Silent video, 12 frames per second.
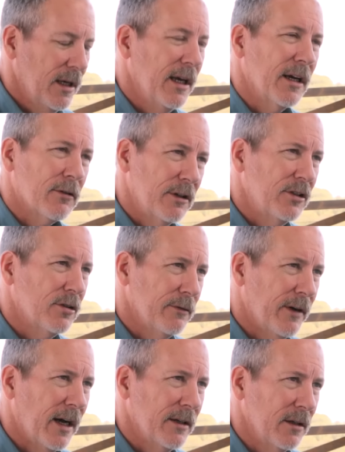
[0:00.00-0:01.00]
increase your
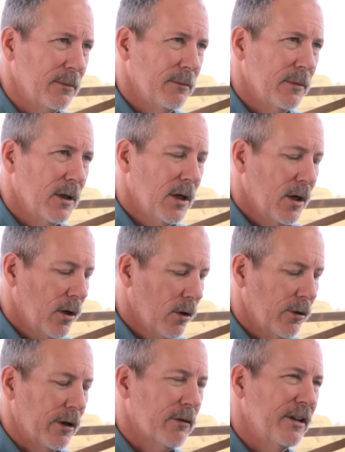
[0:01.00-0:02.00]
volume,
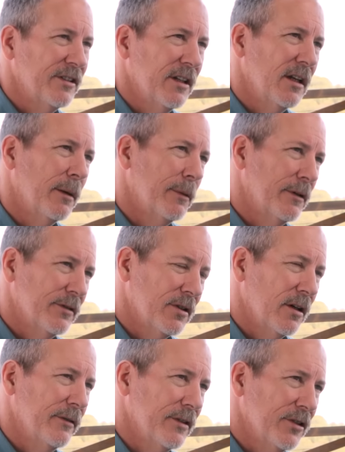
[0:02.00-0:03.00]
or increase the number of
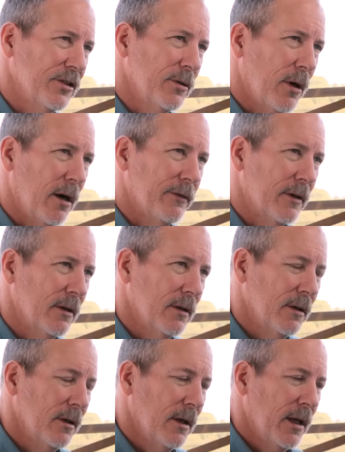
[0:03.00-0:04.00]
services you offer.
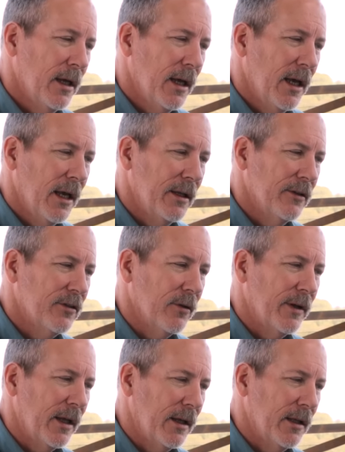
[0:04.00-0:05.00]
And
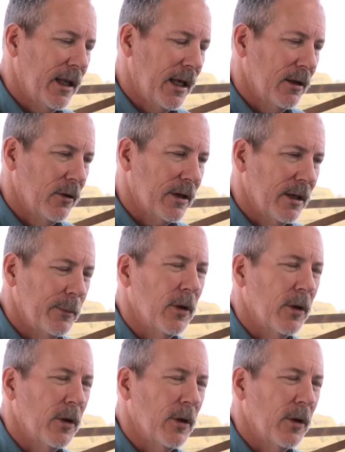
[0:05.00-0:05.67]
so they look at a